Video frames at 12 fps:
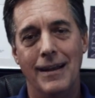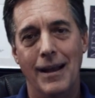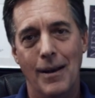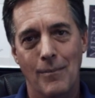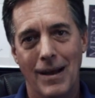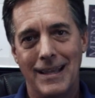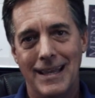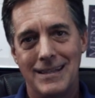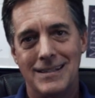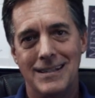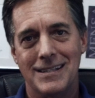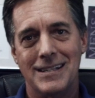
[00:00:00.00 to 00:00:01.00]
my guess
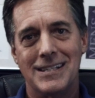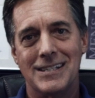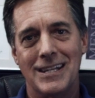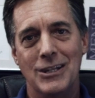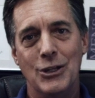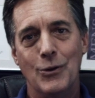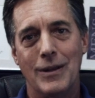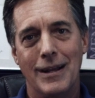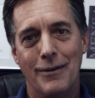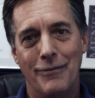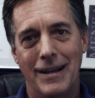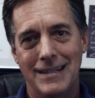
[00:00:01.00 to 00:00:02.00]
is this is a new enough
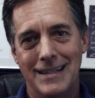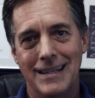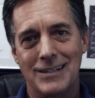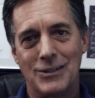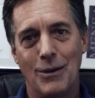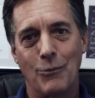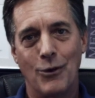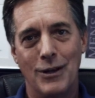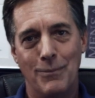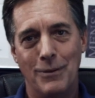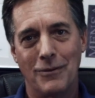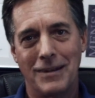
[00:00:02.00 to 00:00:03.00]
idea, so I'm going to be
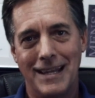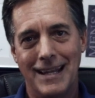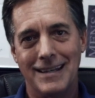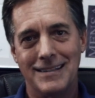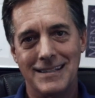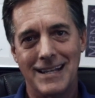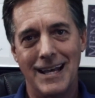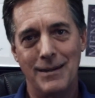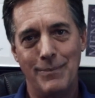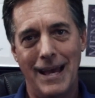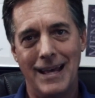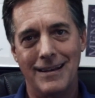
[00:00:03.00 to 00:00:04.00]
able to get a design
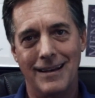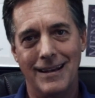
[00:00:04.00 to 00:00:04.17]
patent on